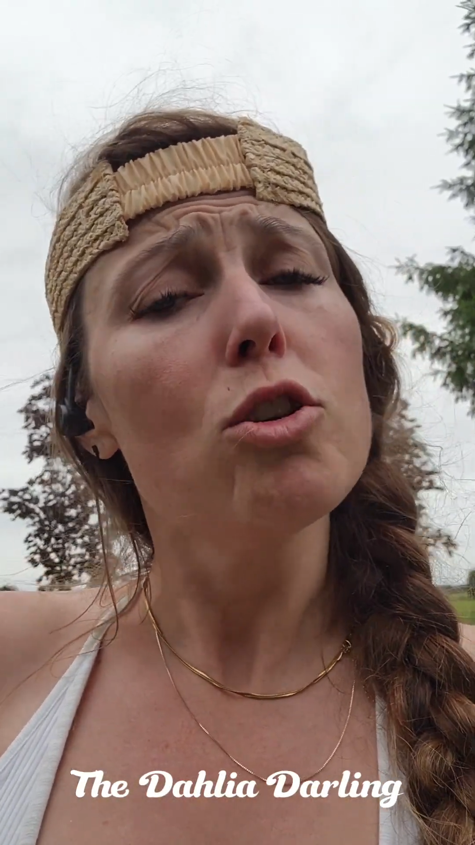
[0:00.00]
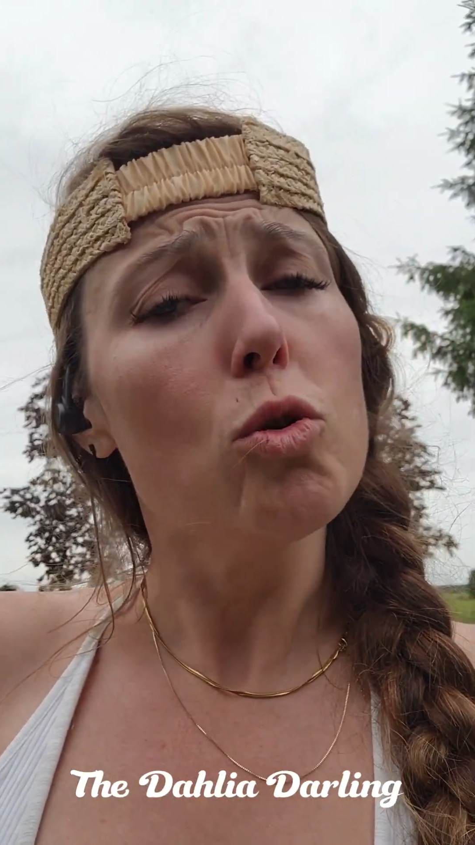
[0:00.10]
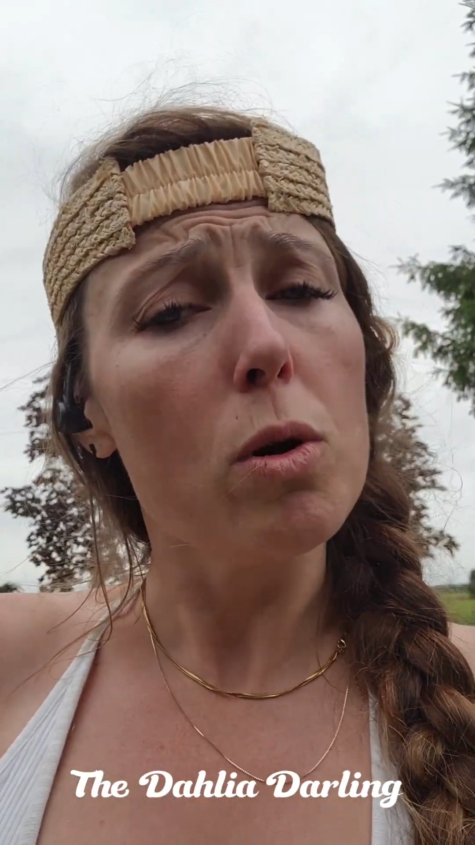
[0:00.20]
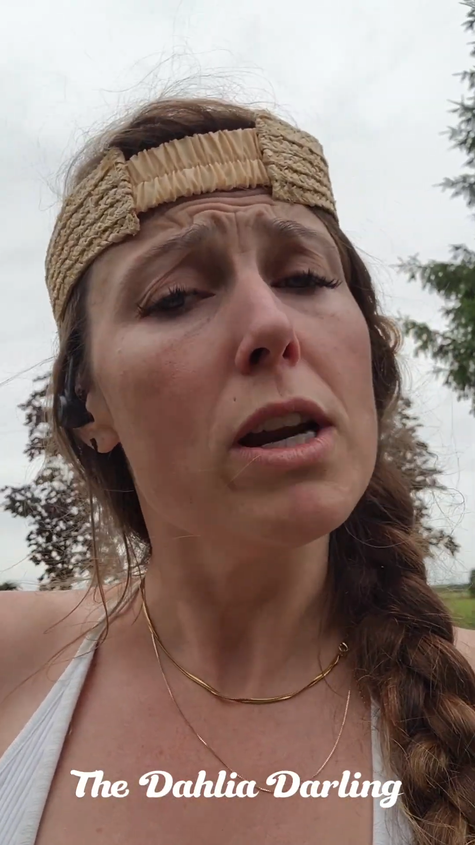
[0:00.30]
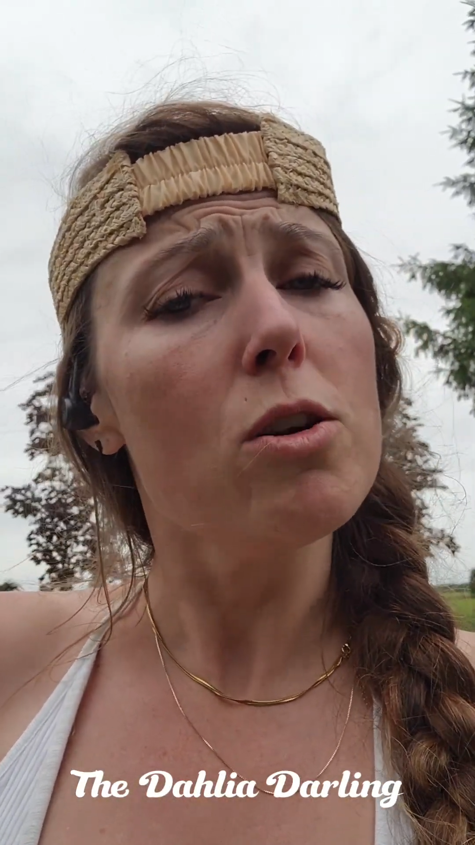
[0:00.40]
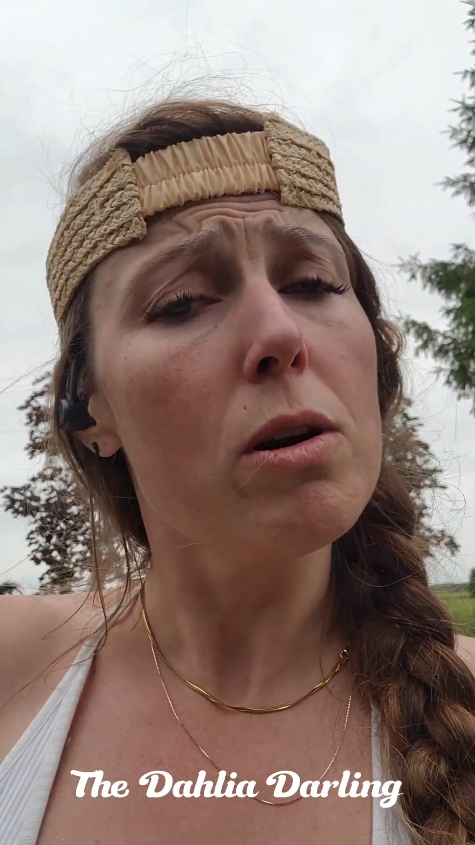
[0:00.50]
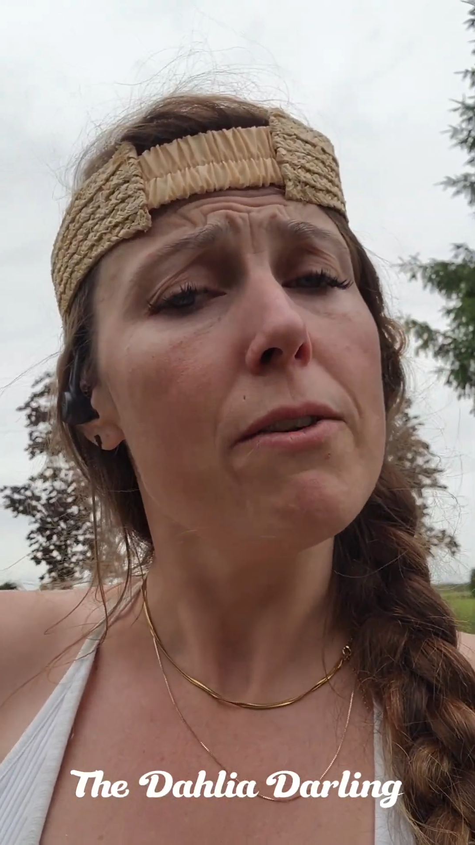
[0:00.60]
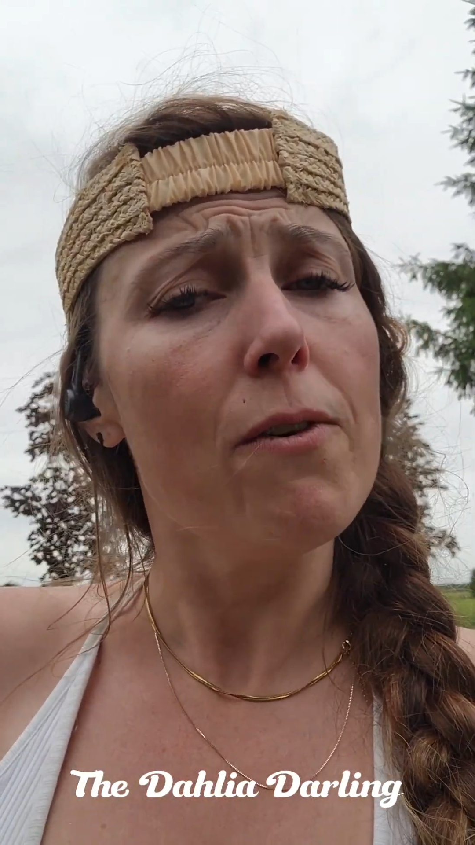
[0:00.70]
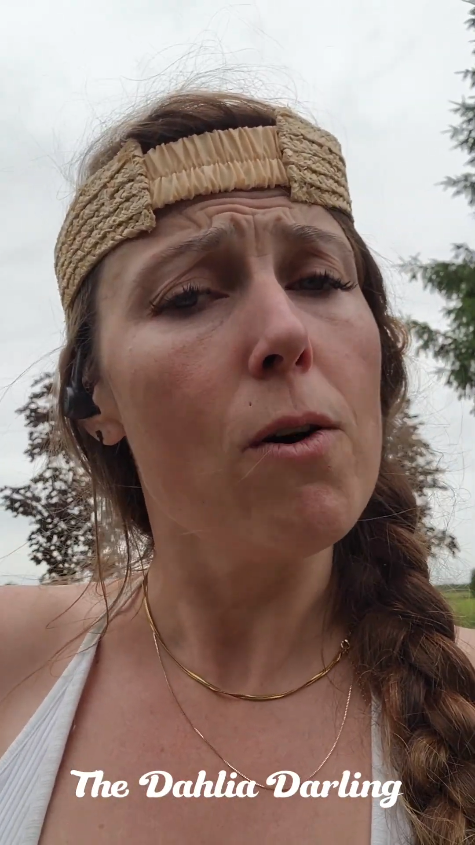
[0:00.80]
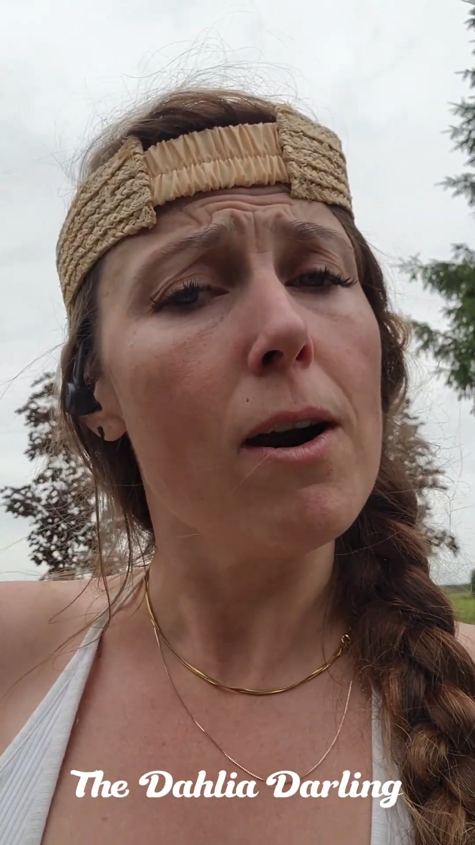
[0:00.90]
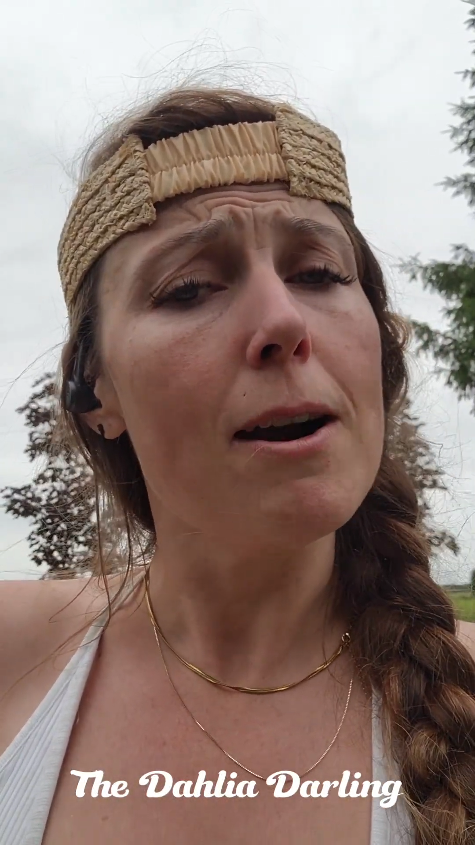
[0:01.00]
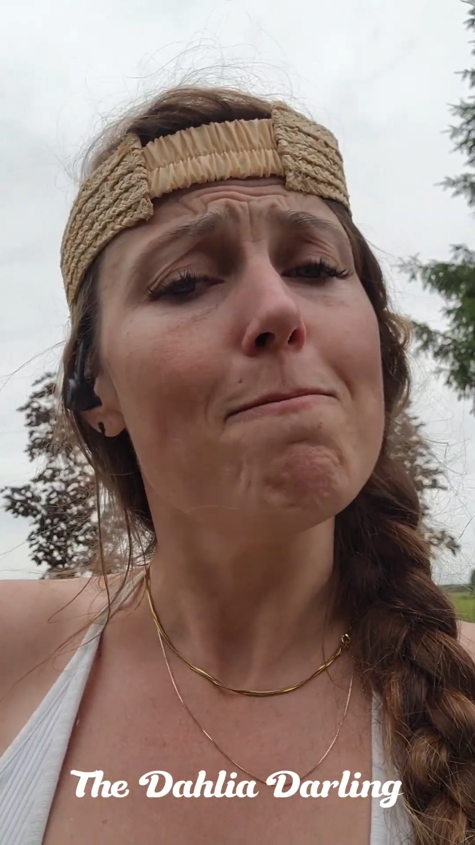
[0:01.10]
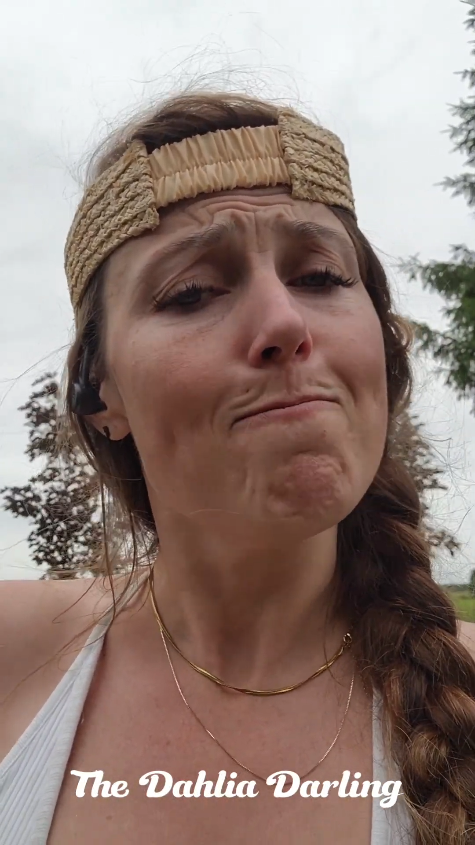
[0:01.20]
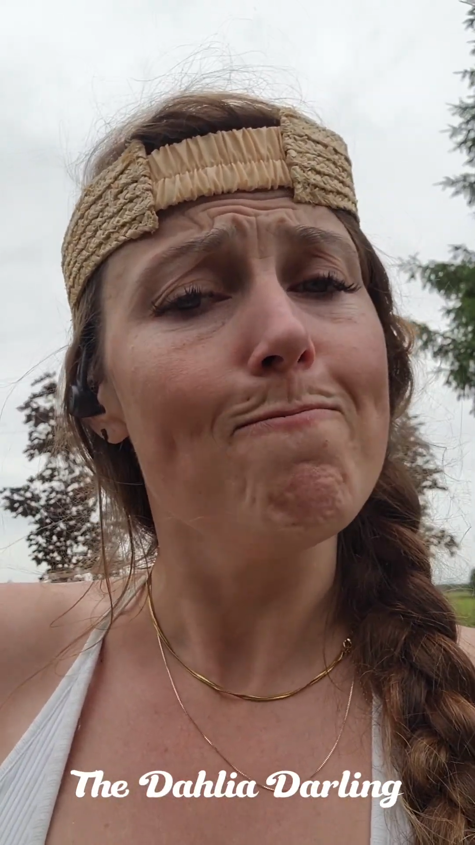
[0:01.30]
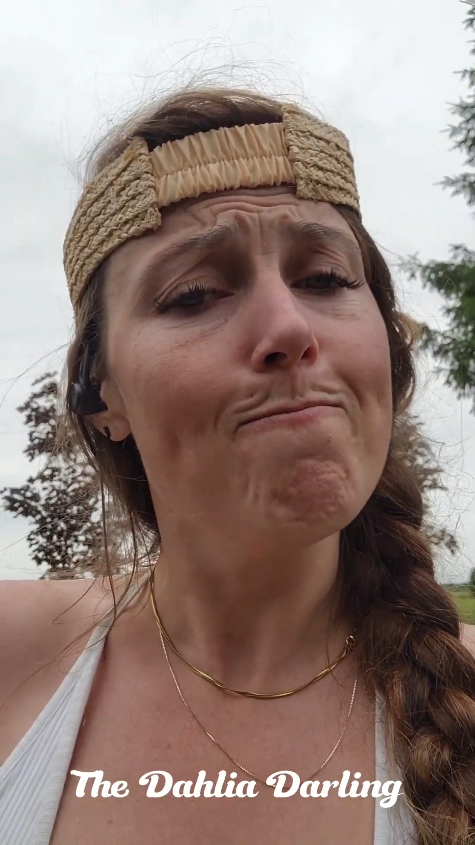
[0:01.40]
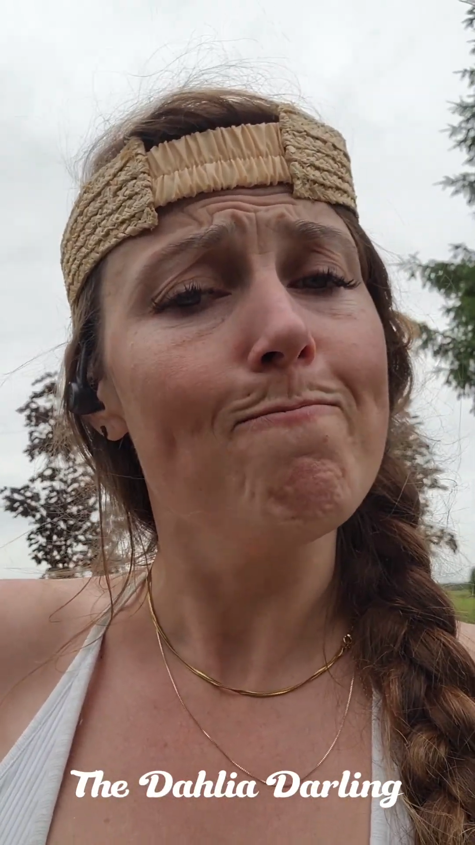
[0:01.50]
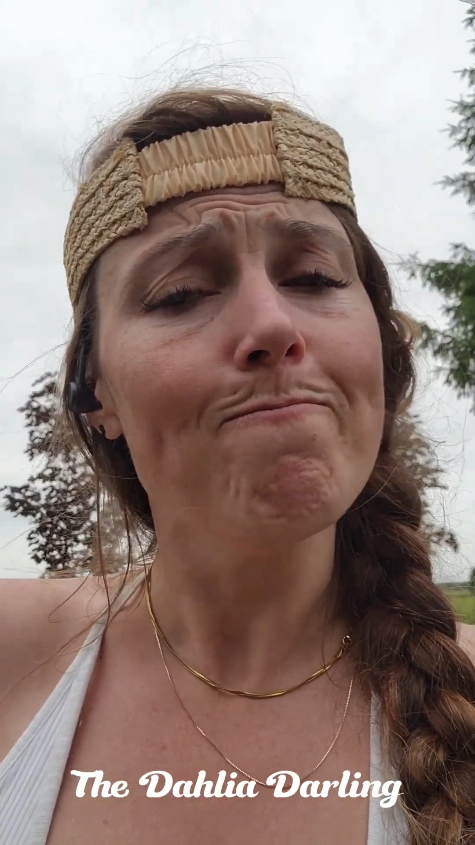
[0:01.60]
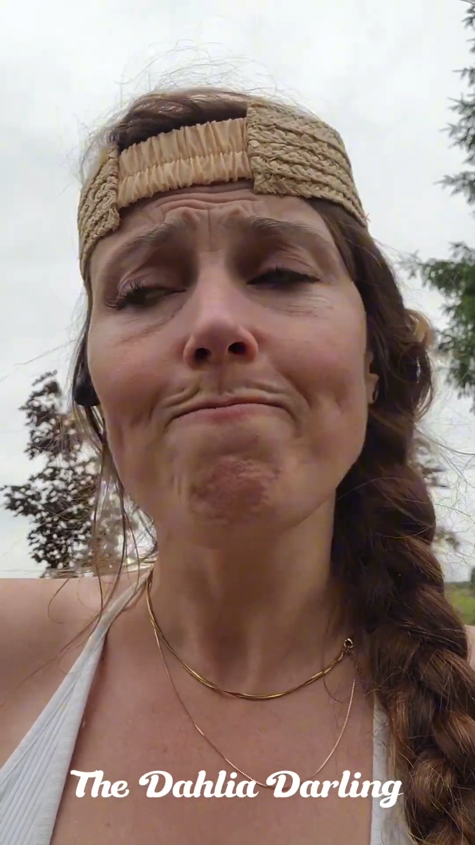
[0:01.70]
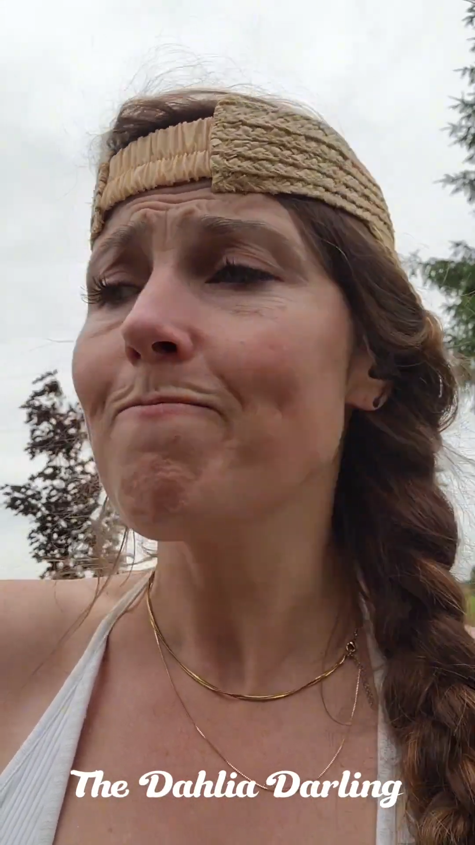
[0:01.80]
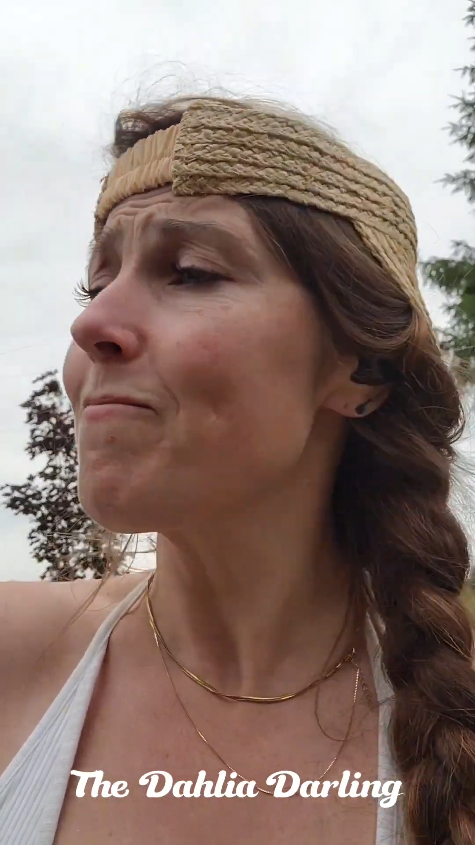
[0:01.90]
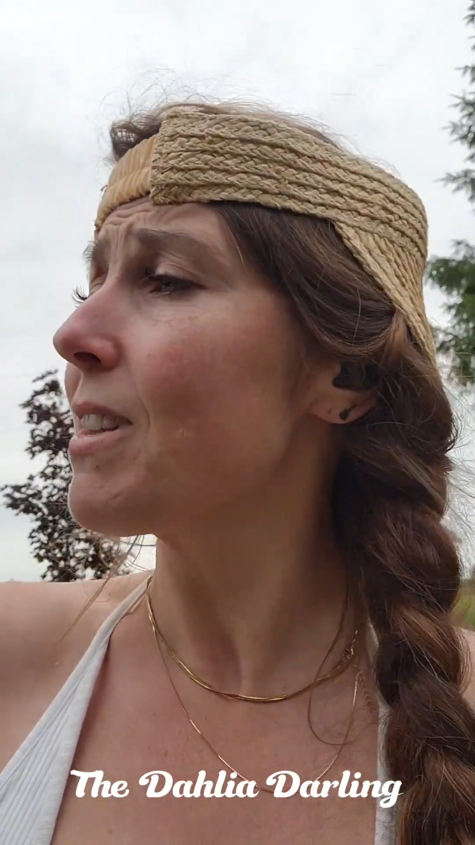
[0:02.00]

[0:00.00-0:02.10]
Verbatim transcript: 2024. Mm-hmm.